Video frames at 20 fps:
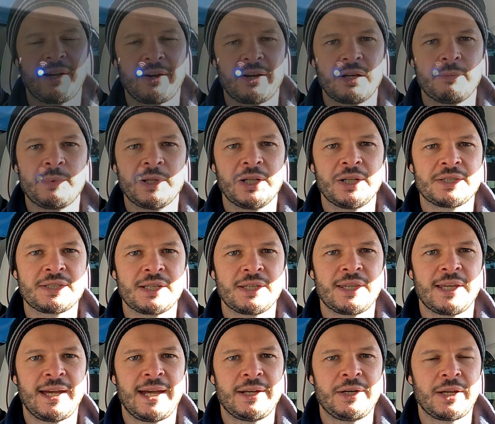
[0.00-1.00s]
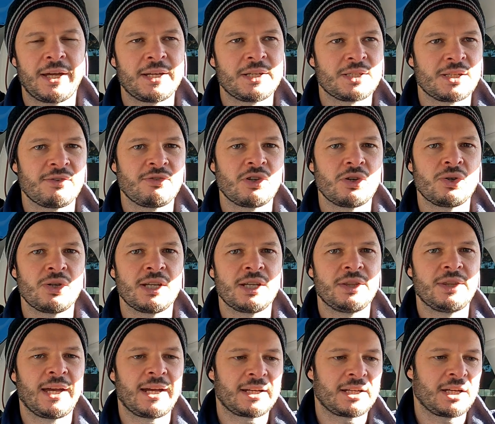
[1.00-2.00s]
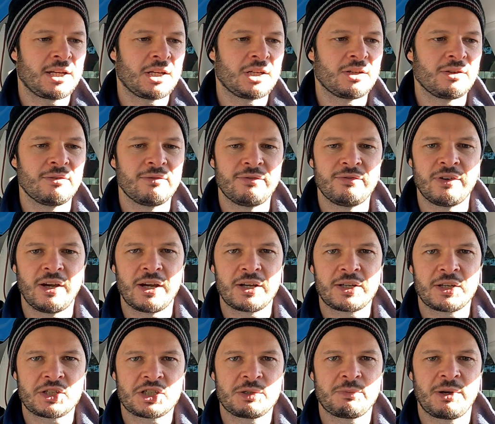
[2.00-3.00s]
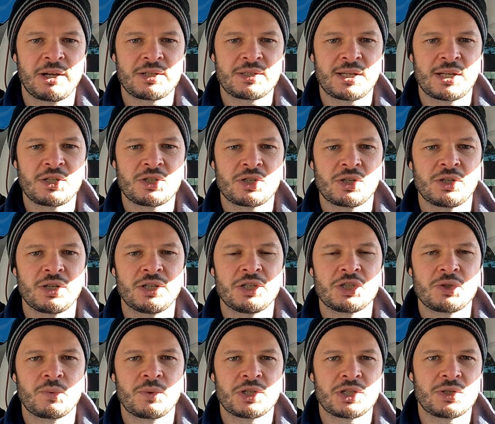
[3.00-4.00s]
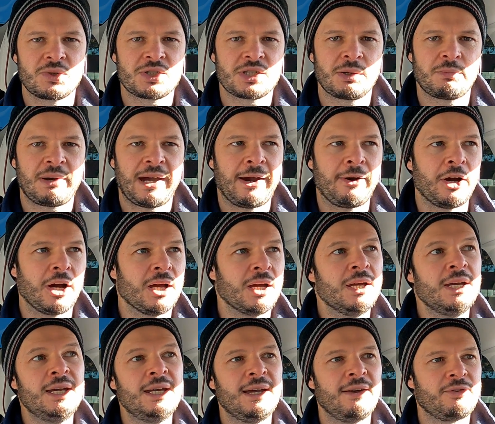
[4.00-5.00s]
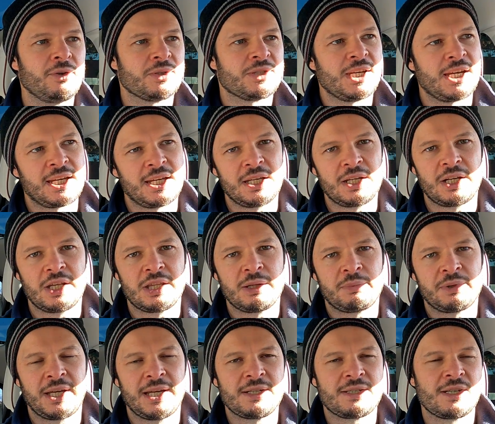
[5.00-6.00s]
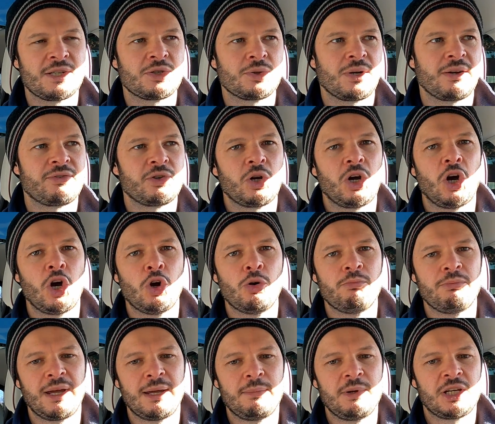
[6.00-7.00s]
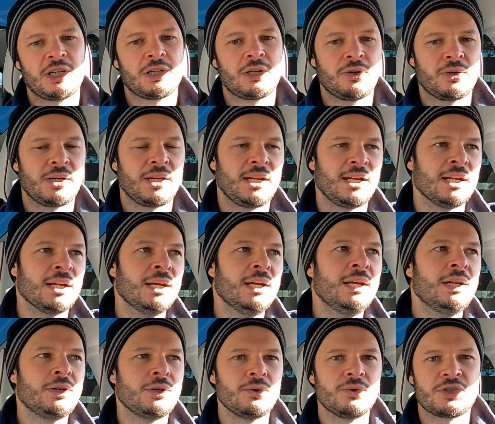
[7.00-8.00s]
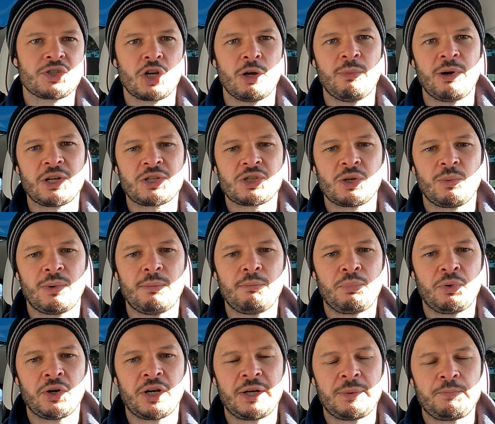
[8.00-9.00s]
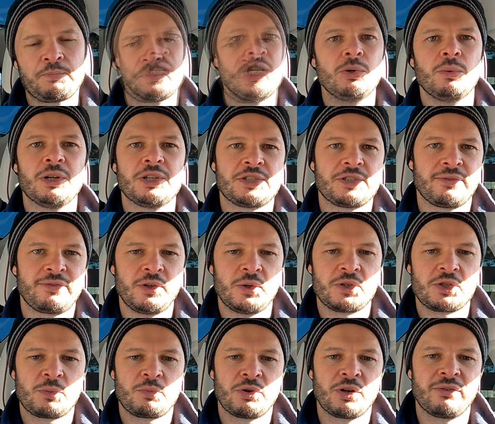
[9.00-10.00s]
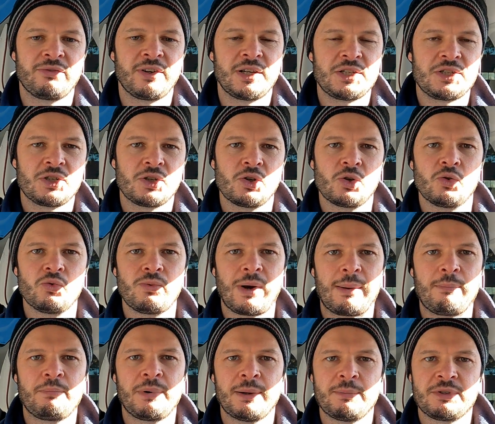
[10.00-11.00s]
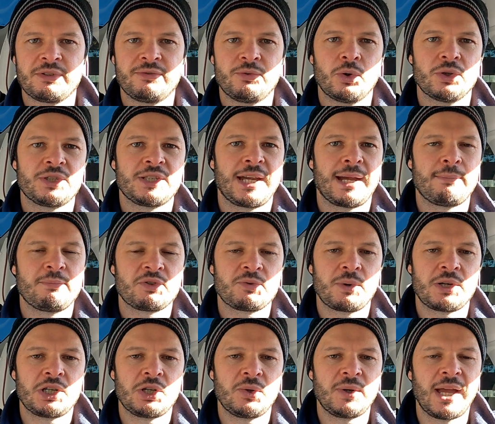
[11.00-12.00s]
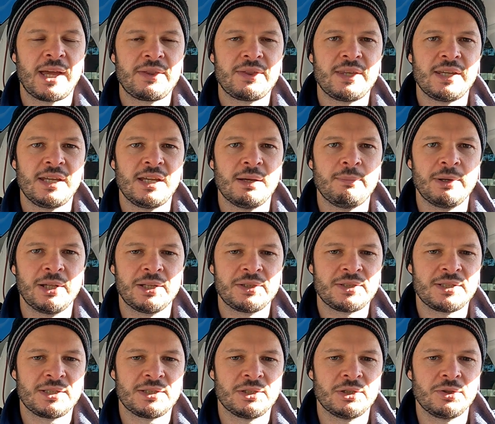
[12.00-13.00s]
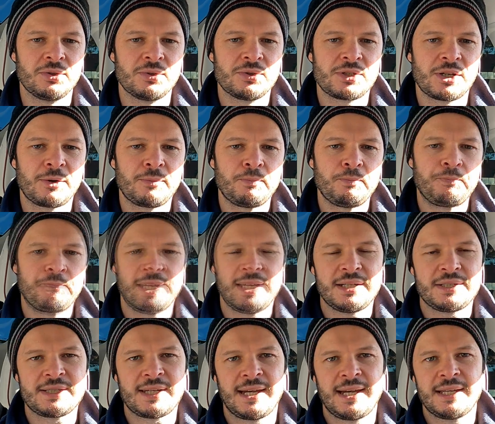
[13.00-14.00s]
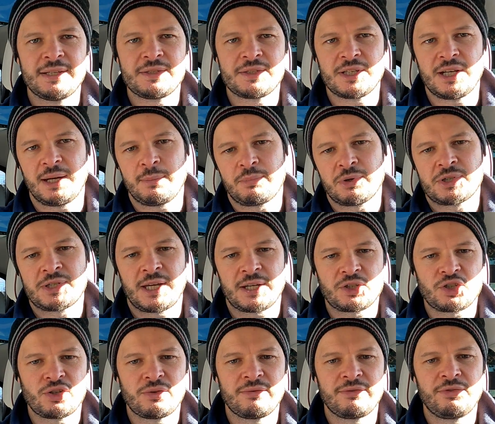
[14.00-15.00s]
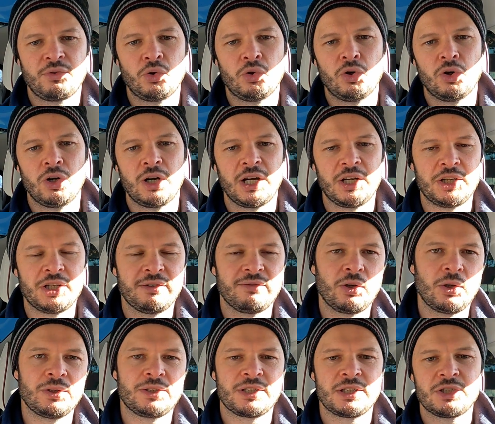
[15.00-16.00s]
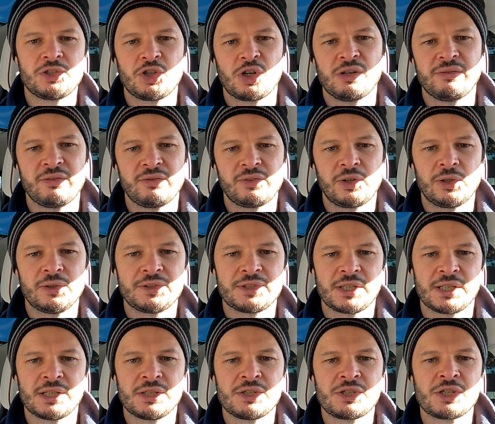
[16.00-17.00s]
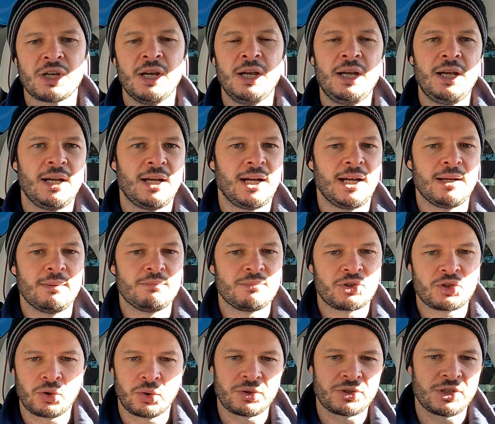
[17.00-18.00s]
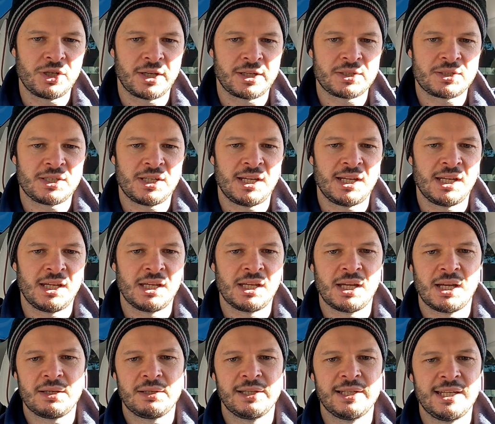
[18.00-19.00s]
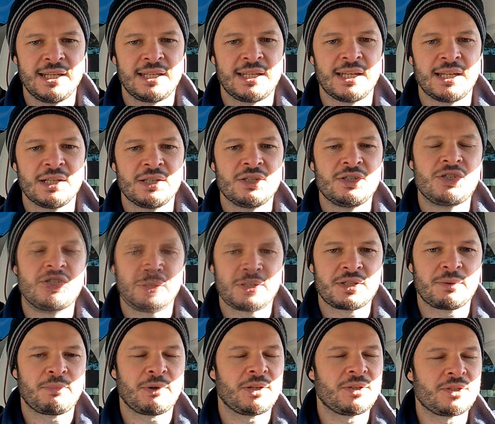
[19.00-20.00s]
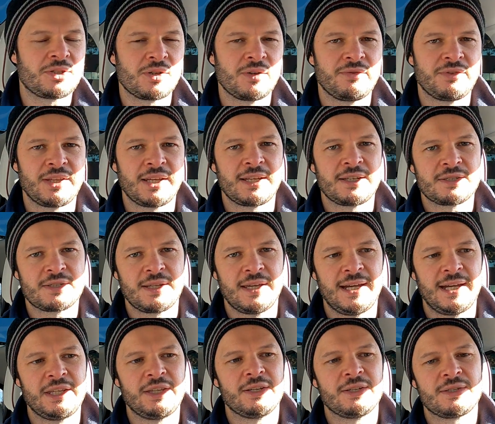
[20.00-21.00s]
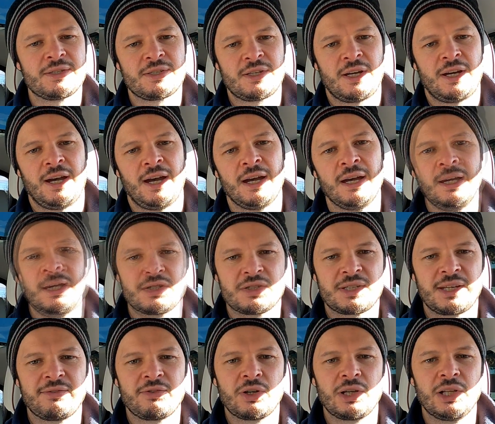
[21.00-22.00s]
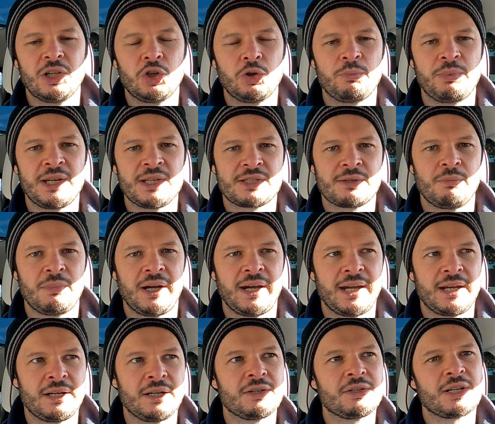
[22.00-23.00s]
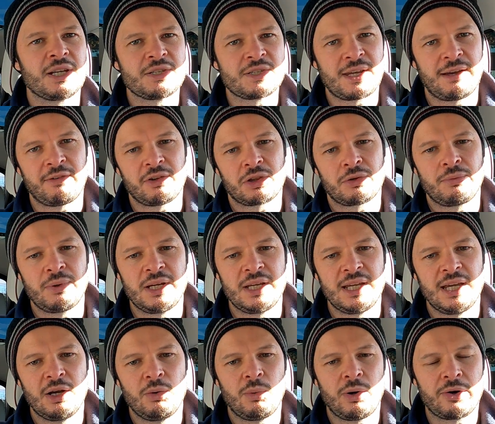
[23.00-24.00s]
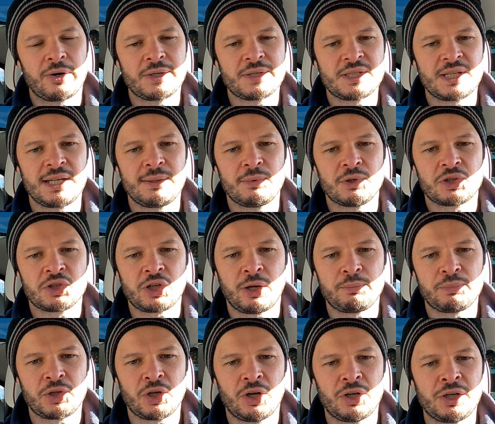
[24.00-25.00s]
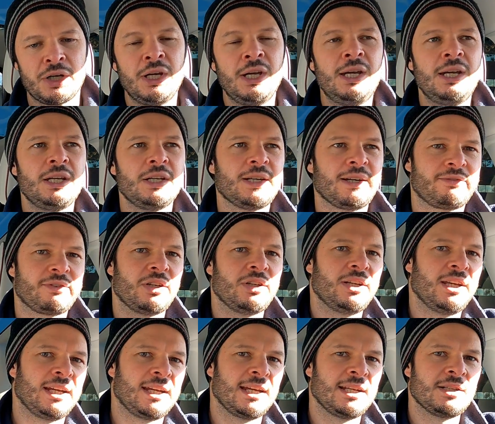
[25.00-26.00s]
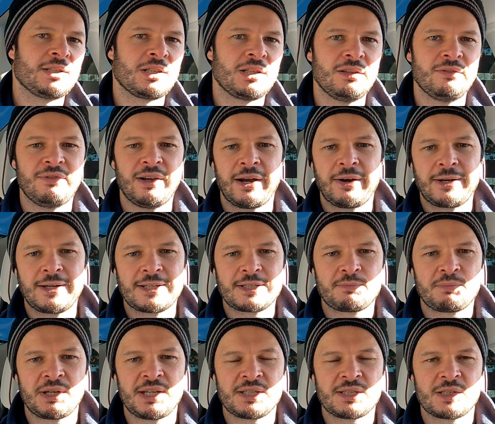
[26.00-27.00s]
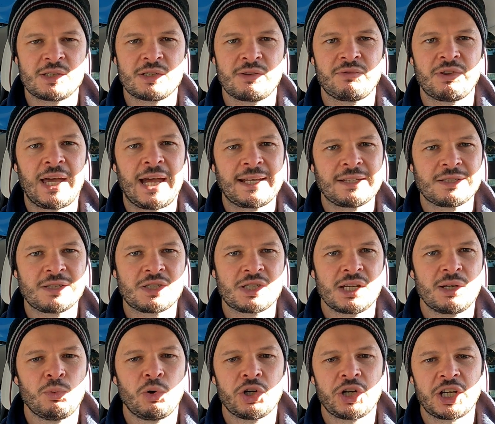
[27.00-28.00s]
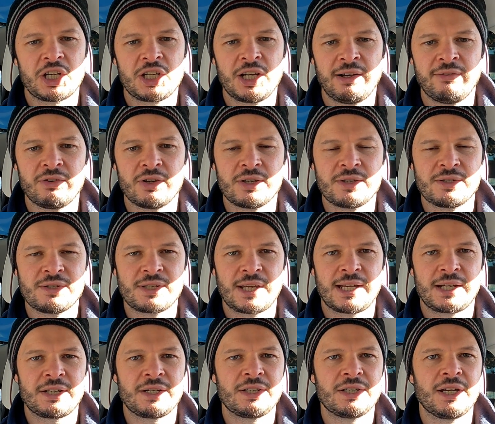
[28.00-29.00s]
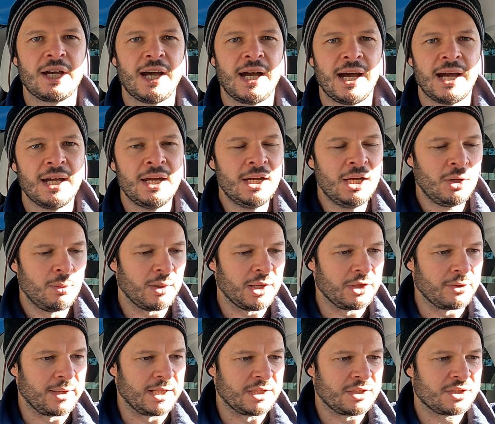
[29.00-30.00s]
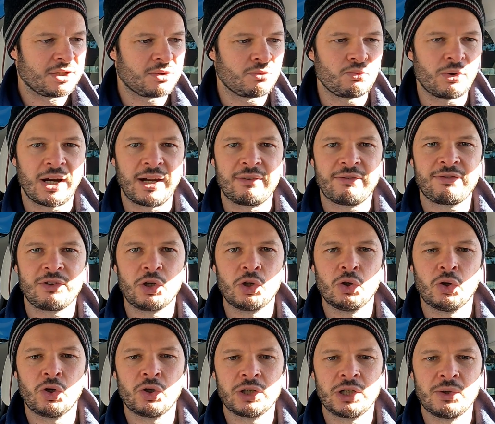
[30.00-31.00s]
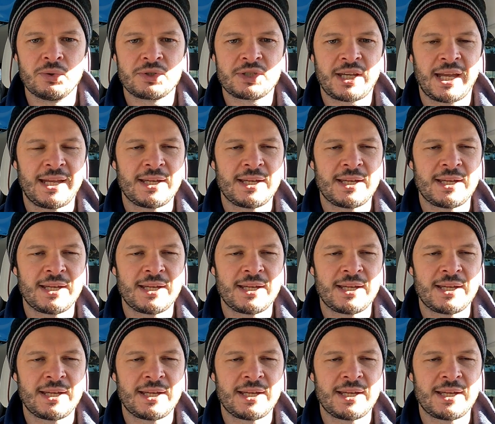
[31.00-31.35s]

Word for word: of variability there. Nice if you need that kind of uh, customization and to reduce the power. If you're taking it other places or if your home maybe can only do so much at one point and then you want to future proof for it to ramp up to 40 amps when you get the ability to do so. Uh, it has uh, protection for undervoltage, overvoltage, um, short circuiting, leakage. So there's a bunch of things there that uh, just give you a little peace of mind. It does have a three-year warranty with Topdon. You'd have to dig into the various pieces of that to see what it covers and uh, whether it's right for your use